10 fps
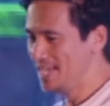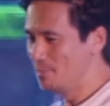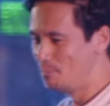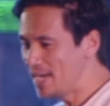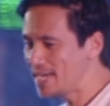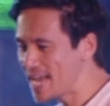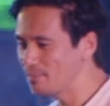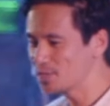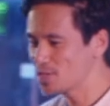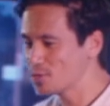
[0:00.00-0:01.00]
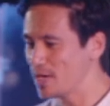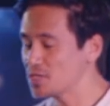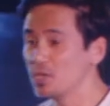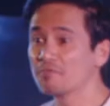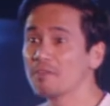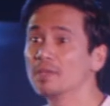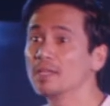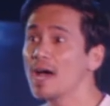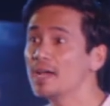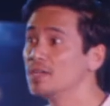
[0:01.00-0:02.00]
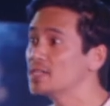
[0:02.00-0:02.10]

been able to rescue from the lions.